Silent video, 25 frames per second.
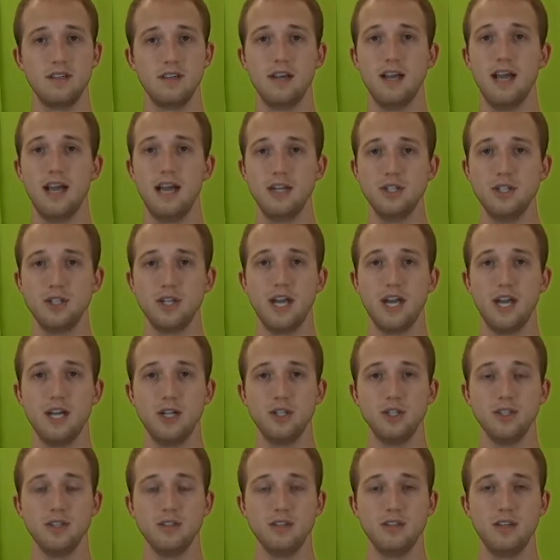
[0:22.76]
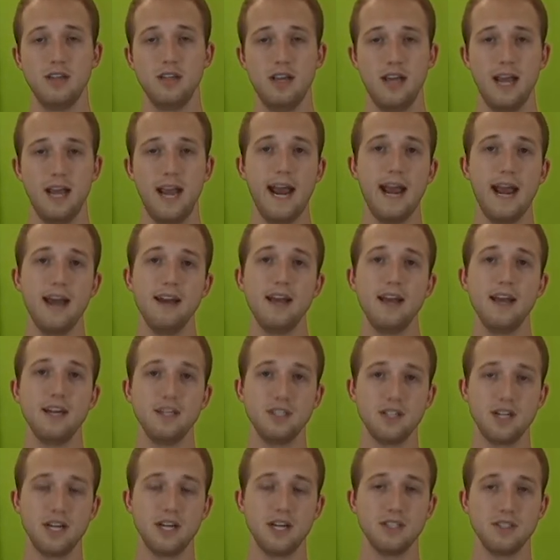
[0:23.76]
education, and
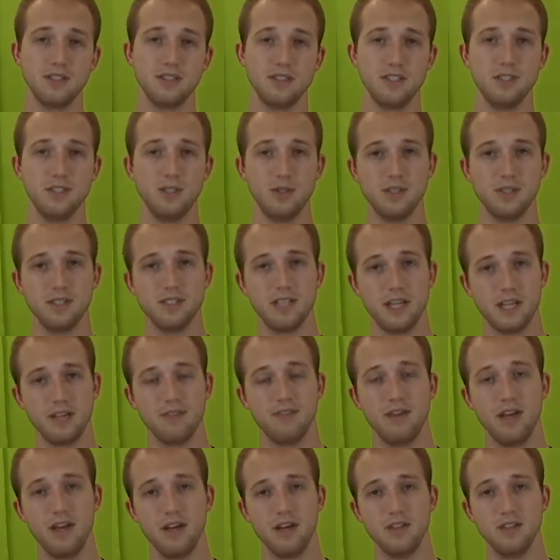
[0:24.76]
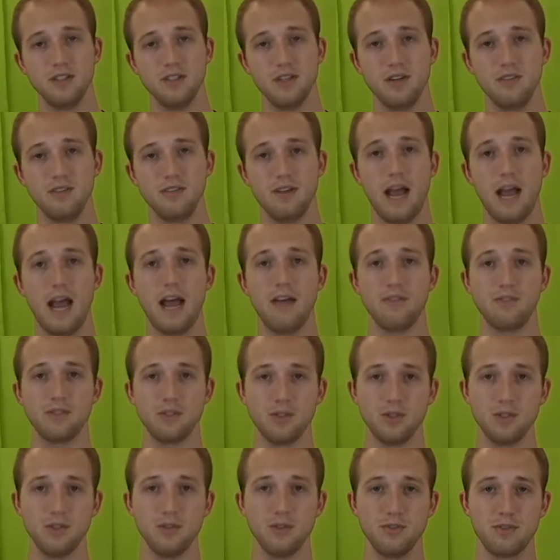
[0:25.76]
education that you can take advantage of after
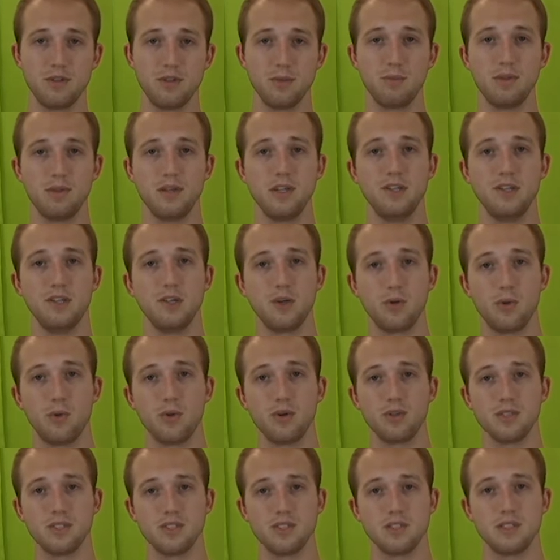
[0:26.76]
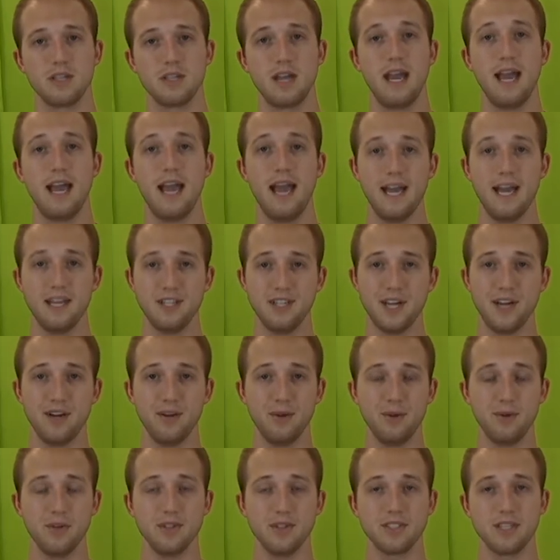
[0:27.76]
you've completed your courses at
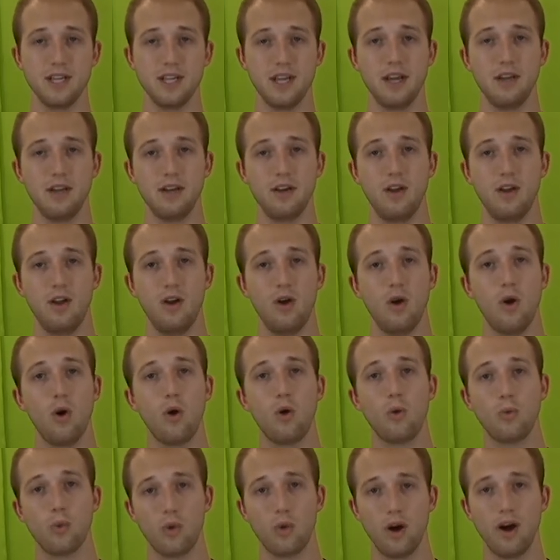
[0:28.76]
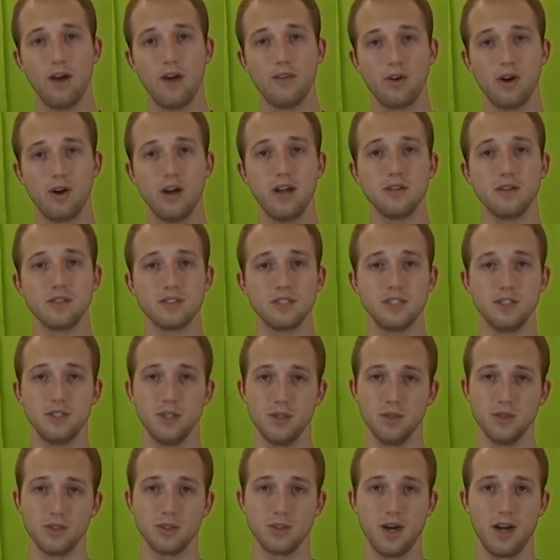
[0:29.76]
Chattanooga State or wherever else that
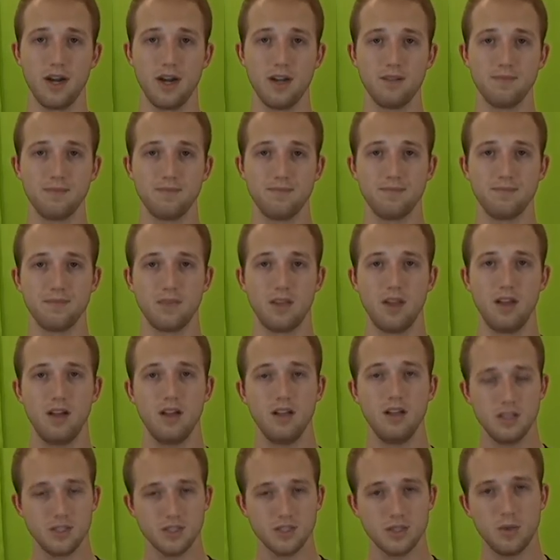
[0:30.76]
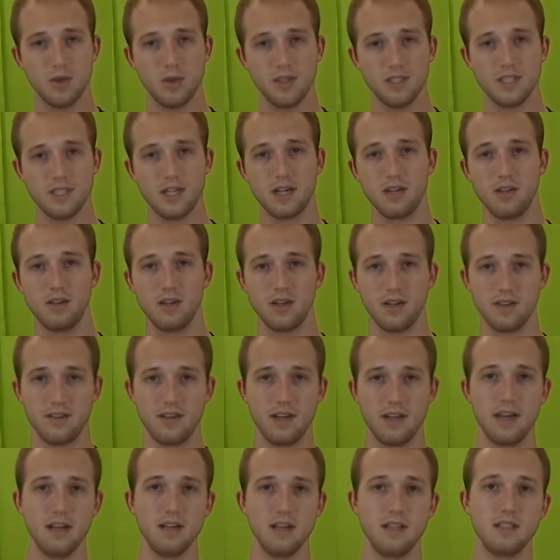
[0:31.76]
you're training. Let's go ahead and take a look at
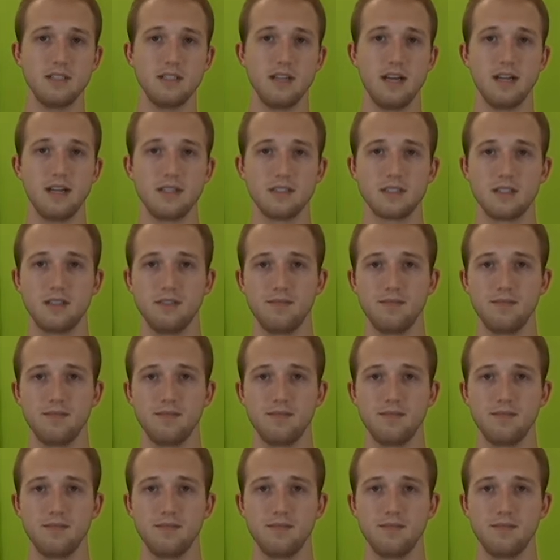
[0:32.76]
daily task.